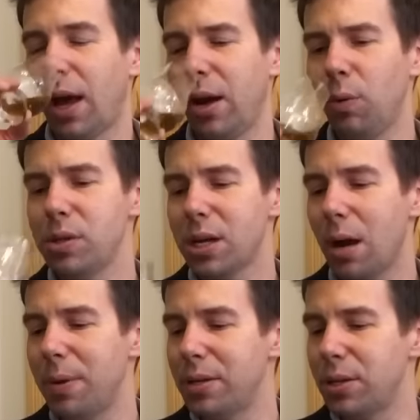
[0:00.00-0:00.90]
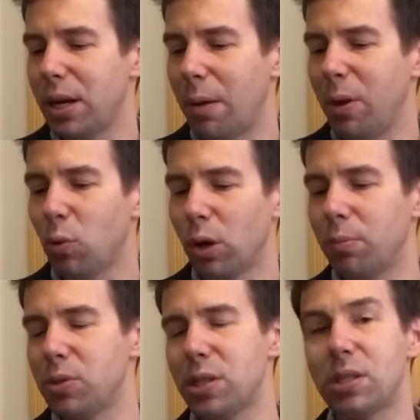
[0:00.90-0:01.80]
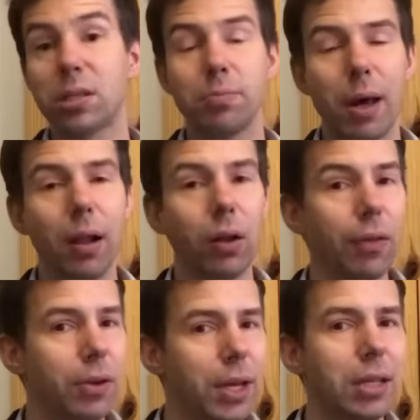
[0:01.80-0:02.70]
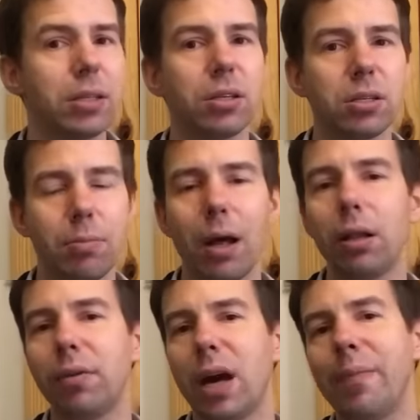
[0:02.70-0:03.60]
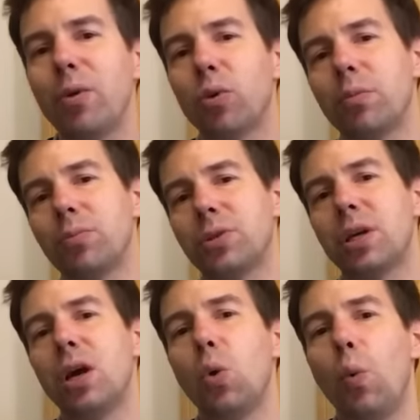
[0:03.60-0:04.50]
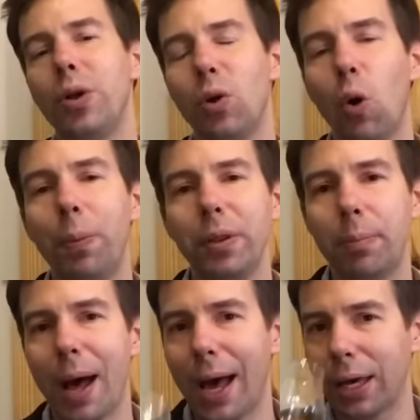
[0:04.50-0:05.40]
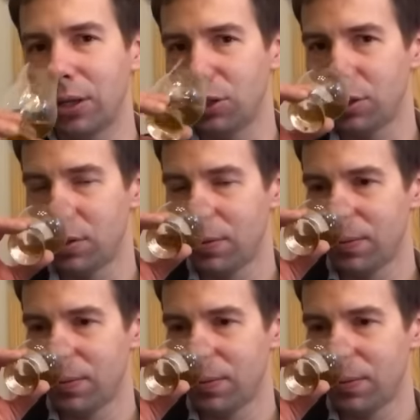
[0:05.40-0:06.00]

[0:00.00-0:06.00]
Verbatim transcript: I always come into gummy worms, the smell, not the taste, the smell of gummy worms when you open the package.